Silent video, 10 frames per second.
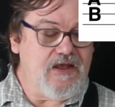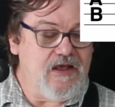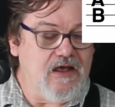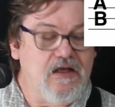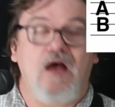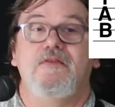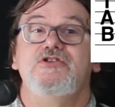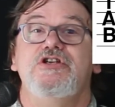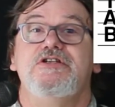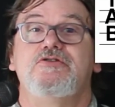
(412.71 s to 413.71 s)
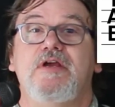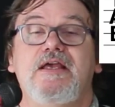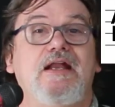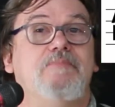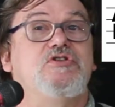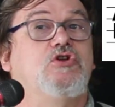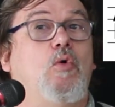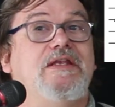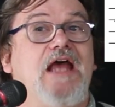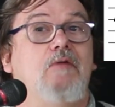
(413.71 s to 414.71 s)
the G string, and I'm just
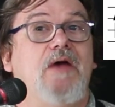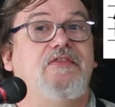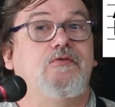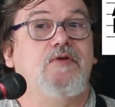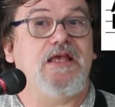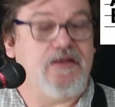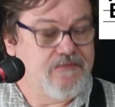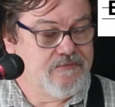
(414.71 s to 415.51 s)
going down by 3.